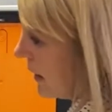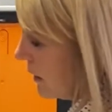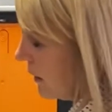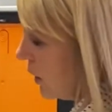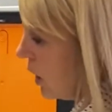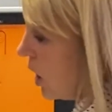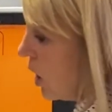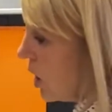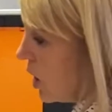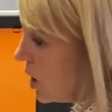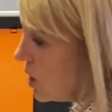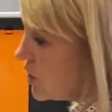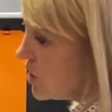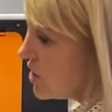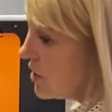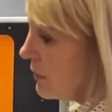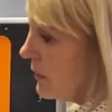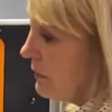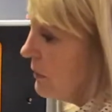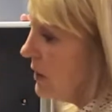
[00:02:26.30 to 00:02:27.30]
large,
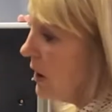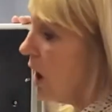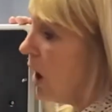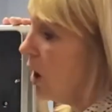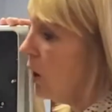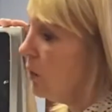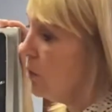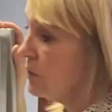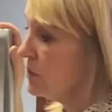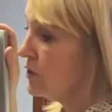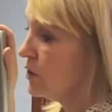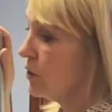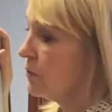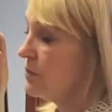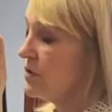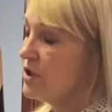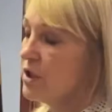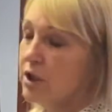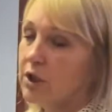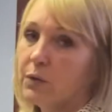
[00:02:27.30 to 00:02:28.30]
so it will hold up
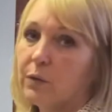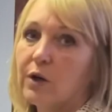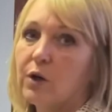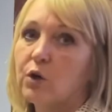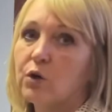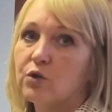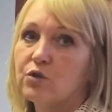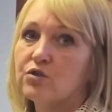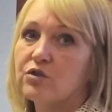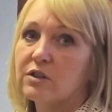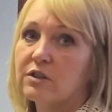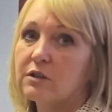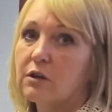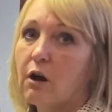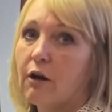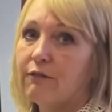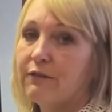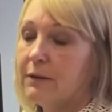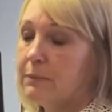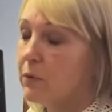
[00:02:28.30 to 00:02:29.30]
to 100
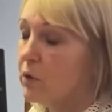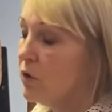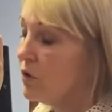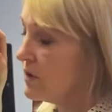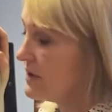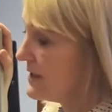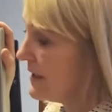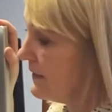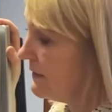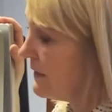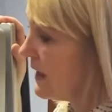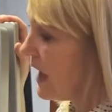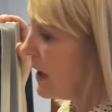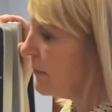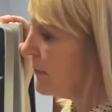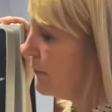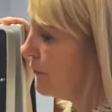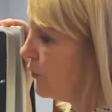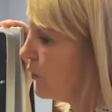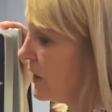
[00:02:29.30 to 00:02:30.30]
coffee pucks in there
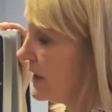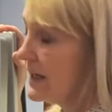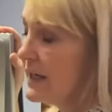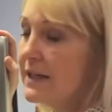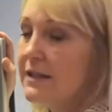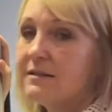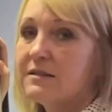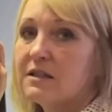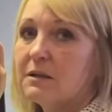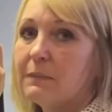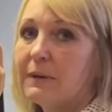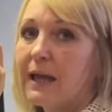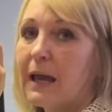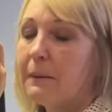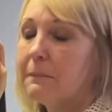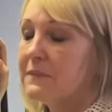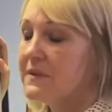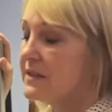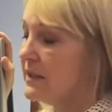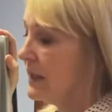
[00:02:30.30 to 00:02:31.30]
before it needs to be
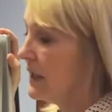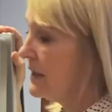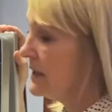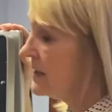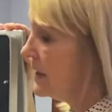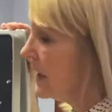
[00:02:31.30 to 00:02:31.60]
emptied,